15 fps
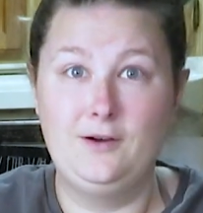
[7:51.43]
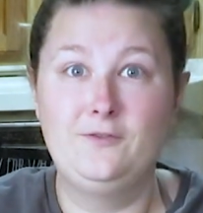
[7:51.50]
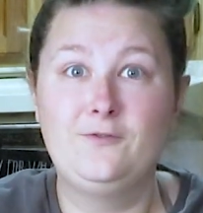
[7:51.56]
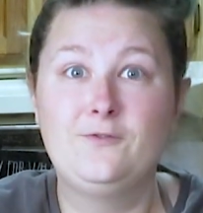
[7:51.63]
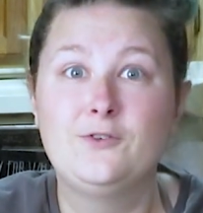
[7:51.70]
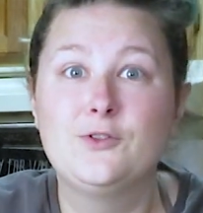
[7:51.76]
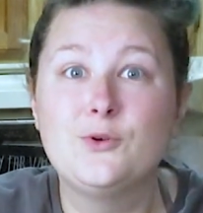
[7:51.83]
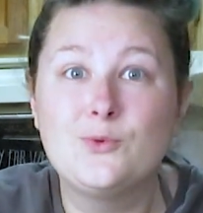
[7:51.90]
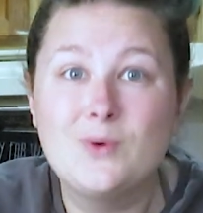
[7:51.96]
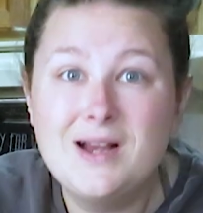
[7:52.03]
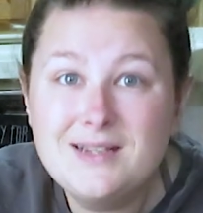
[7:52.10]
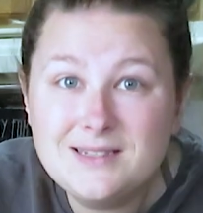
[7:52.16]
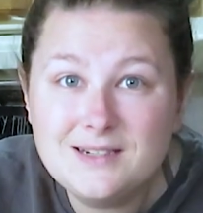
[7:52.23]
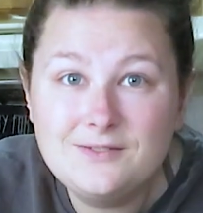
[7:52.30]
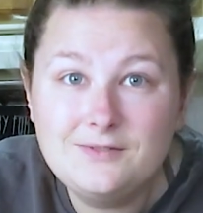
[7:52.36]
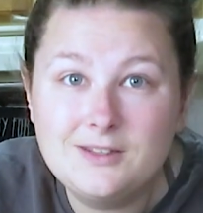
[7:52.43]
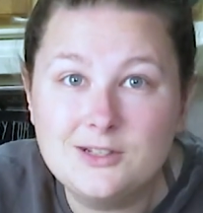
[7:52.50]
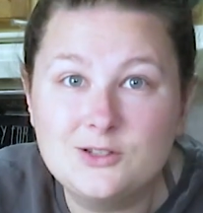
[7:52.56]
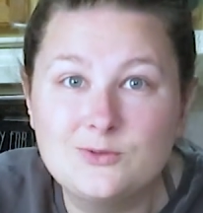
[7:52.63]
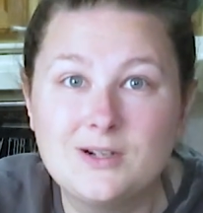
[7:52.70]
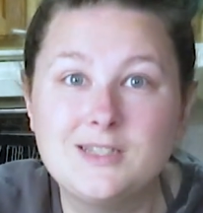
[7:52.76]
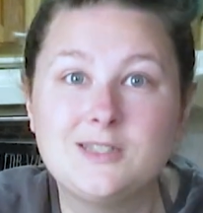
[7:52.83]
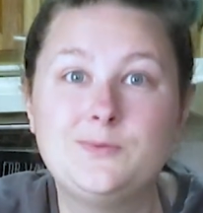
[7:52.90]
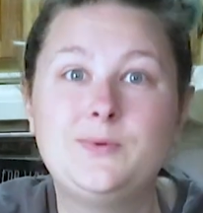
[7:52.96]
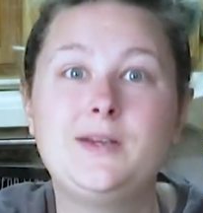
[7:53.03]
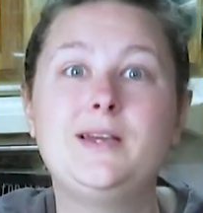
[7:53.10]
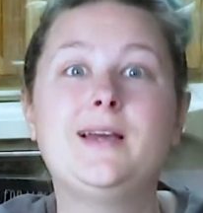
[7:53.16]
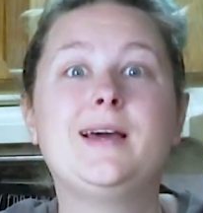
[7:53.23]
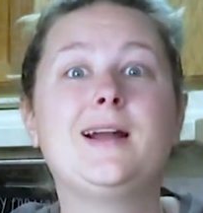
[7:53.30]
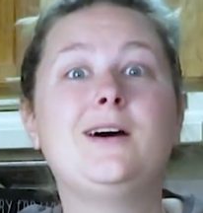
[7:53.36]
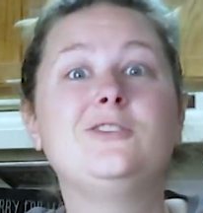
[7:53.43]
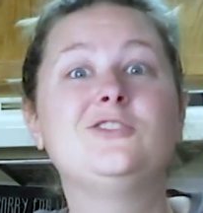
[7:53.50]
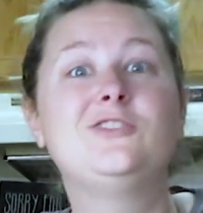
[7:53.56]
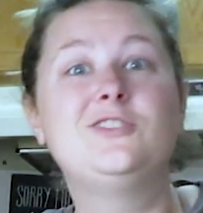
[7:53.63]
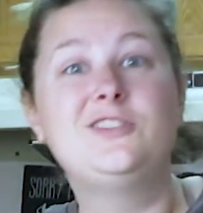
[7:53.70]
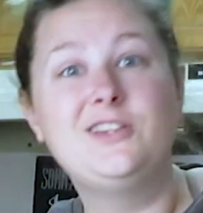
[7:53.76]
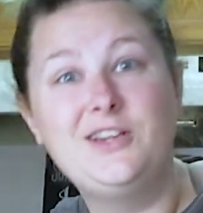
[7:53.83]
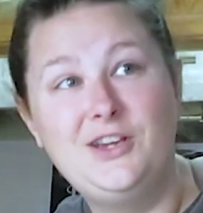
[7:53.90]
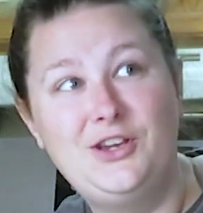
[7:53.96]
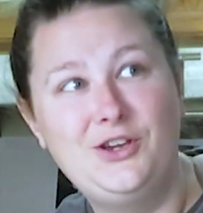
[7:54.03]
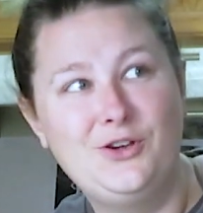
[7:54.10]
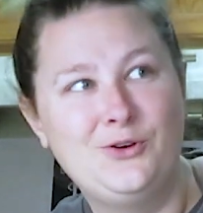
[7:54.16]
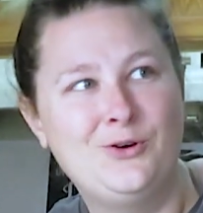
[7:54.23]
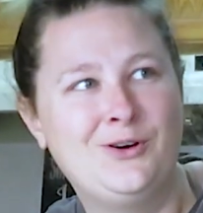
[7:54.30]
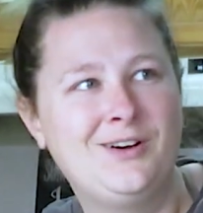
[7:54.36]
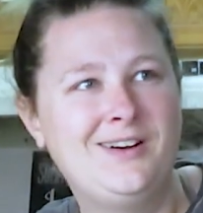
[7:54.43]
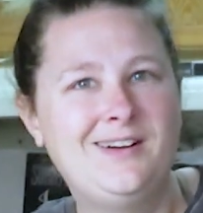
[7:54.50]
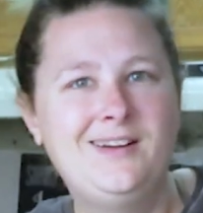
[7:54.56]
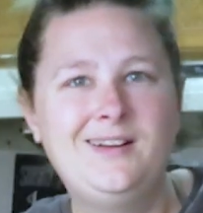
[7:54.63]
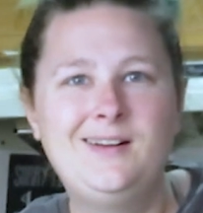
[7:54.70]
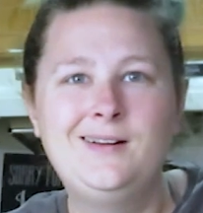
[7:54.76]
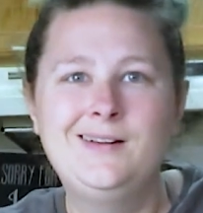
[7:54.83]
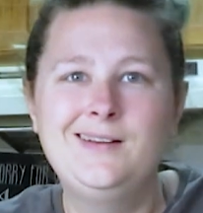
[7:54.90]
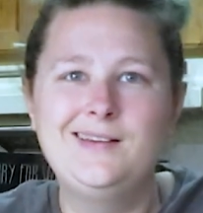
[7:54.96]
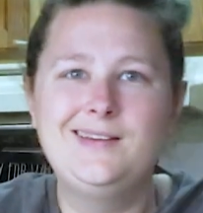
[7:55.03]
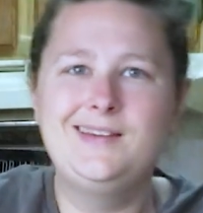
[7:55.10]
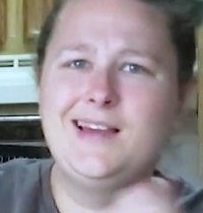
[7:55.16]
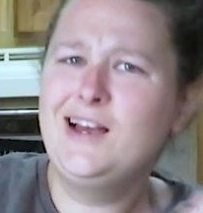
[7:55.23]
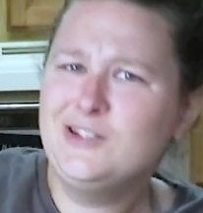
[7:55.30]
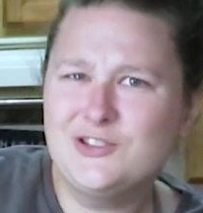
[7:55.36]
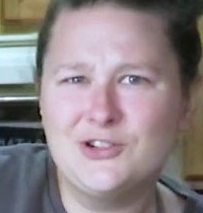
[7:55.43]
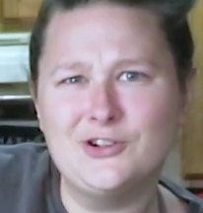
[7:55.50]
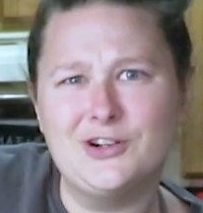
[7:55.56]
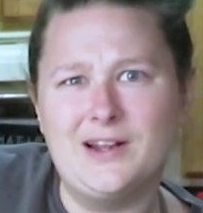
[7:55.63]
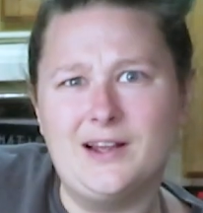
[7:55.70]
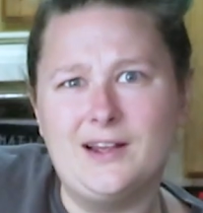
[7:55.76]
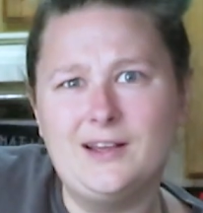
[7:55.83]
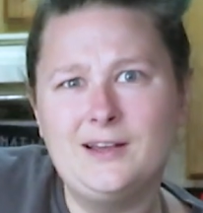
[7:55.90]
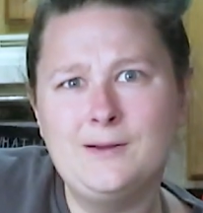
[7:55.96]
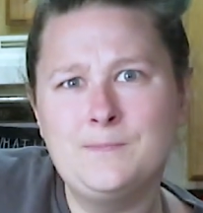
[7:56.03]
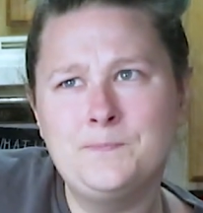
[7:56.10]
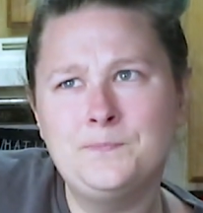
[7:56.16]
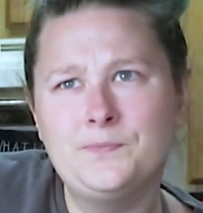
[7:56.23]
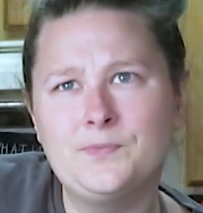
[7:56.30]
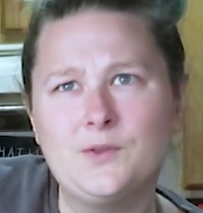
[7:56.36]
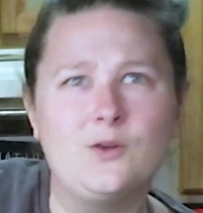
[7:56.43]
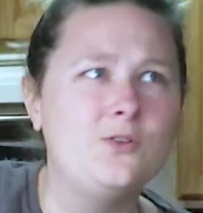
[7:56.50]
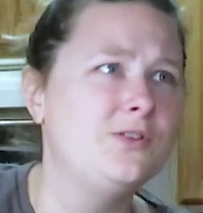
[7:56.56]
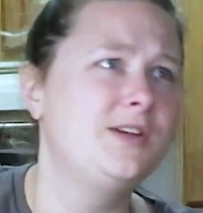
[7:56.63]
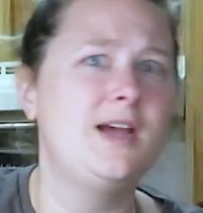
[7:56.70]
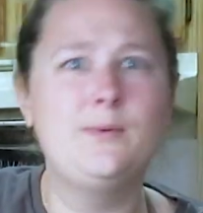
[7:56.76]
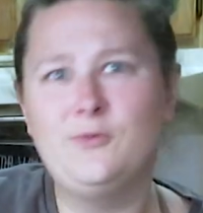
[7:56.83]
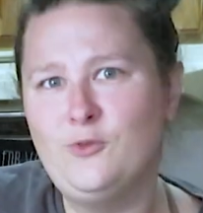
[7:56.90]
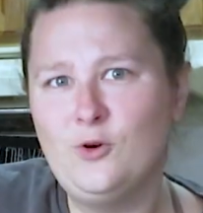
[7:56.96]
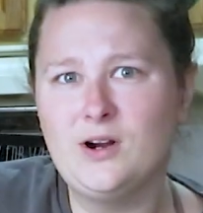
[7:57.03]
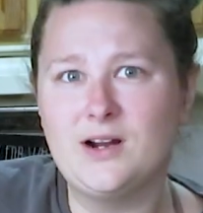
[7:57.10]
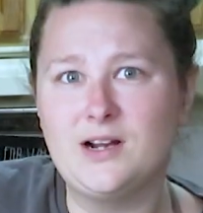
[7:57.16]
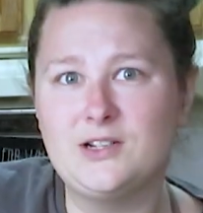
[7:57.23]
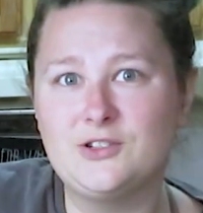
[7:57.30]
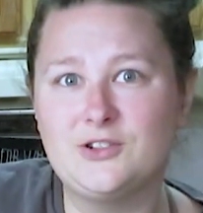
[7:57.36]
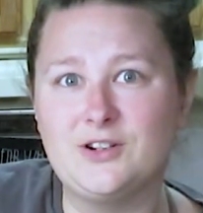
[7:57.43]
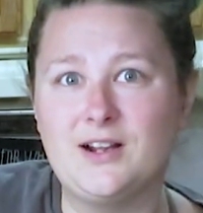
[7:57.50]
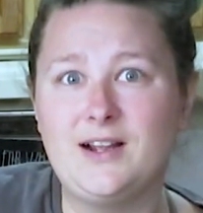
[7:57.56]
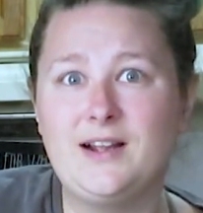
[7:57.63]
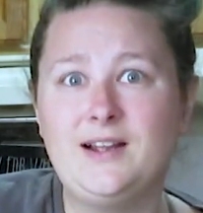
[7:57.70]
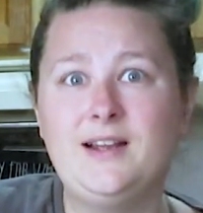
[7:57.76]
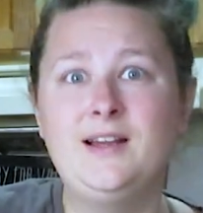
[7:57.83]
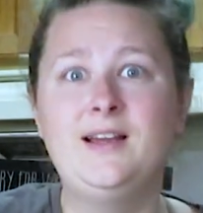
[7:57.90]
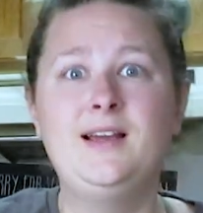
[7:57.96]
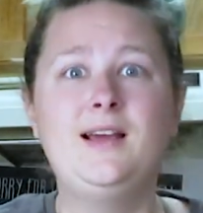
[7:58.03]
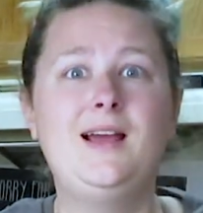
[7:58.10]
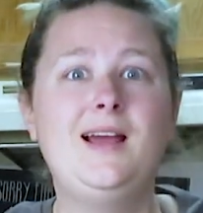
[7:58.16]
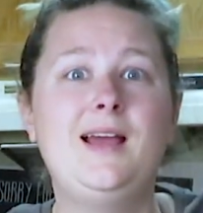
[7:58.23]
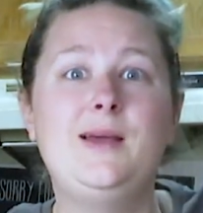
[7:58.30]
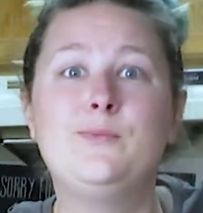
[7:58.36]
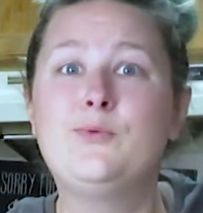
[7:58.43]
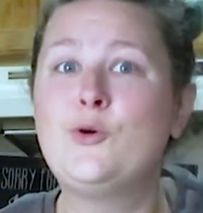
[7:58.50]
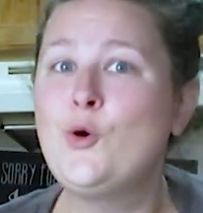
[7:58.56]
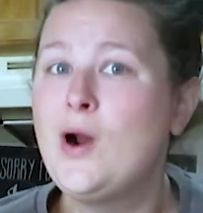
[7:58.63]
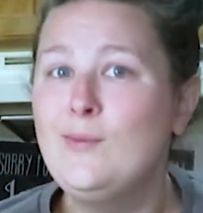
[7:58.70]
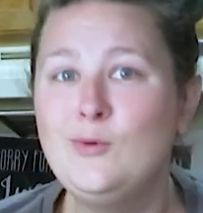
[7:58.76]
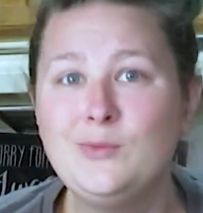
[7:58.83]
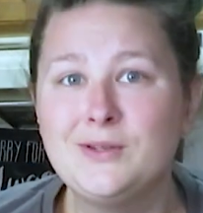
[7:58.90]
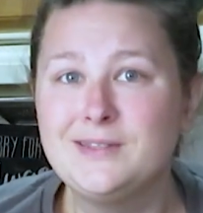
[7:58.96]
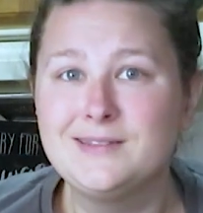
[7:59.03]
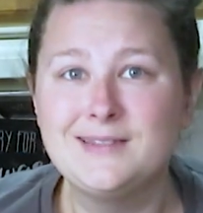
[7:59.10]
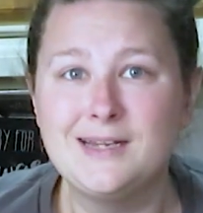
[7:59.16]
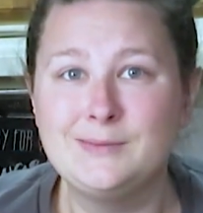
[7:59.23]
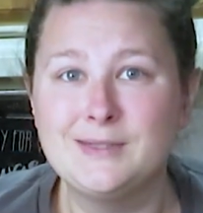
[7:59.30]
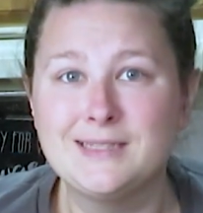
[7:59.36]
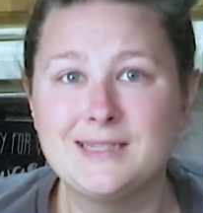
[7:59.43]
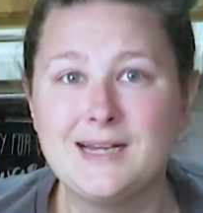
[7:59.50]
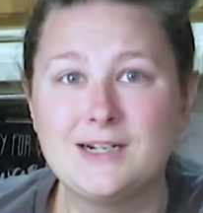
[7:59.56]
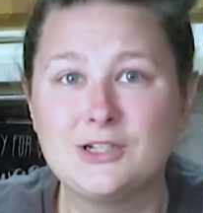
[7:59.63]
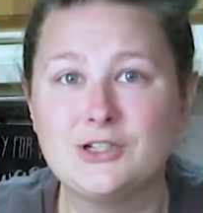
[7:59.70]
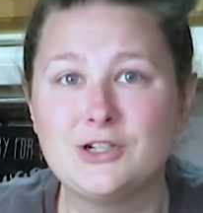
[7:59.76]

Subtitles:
for the rest of this recipe, and I'll see you yesterday or the day before yesterday in probably the same exact